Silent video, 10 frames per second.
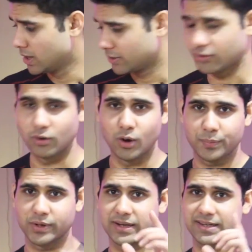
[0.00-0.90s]
So
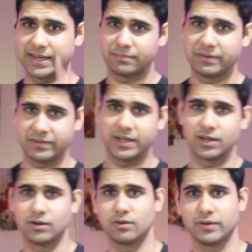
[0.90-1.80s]
hope you guys like my
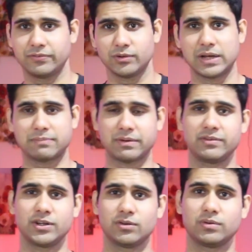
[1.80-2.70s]
video. If you like my
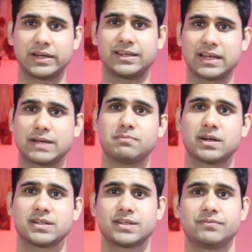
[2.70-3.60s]
video, hit the like
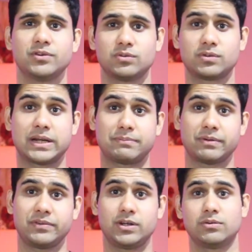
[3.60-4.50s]
buttons. If you don't like
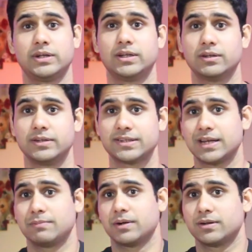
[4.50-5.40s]
my video, hit the
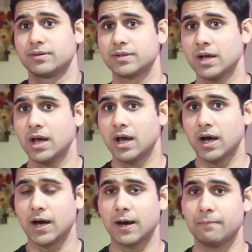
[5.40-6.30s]
dislike buttons,
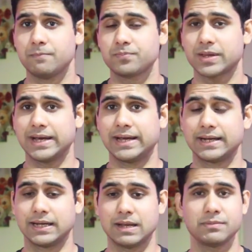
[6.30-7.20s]

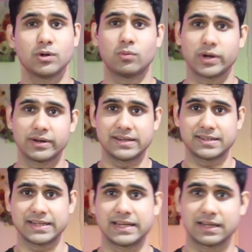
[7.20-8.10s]
and let me know what you guys
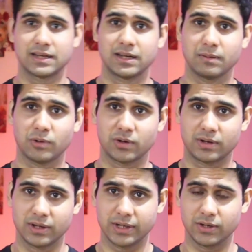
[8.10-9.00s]
think
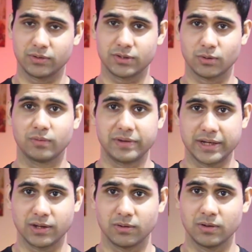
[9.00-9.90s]
about this whole
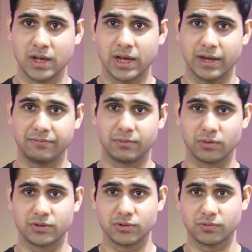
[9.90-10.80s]
video, if it
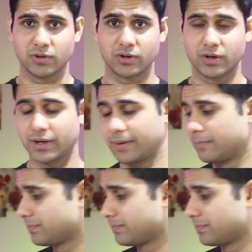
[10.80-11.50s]
was useful or not.